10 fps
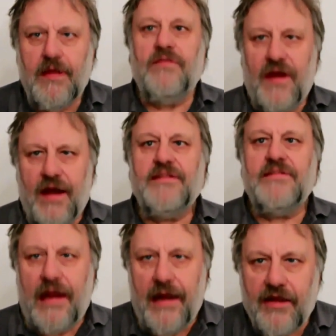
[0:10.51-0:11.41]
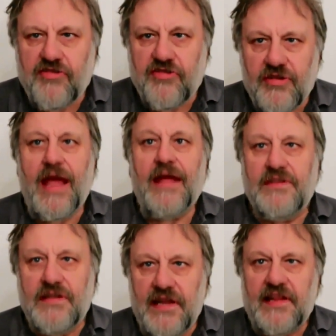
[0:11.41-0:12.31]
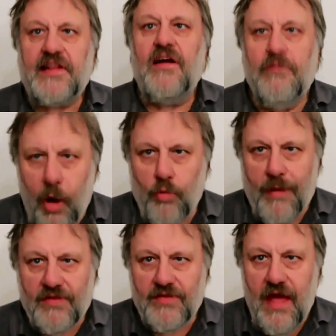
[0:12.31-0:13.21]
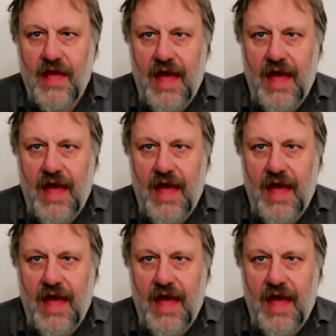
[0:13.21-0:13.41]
in the right direction at this moment.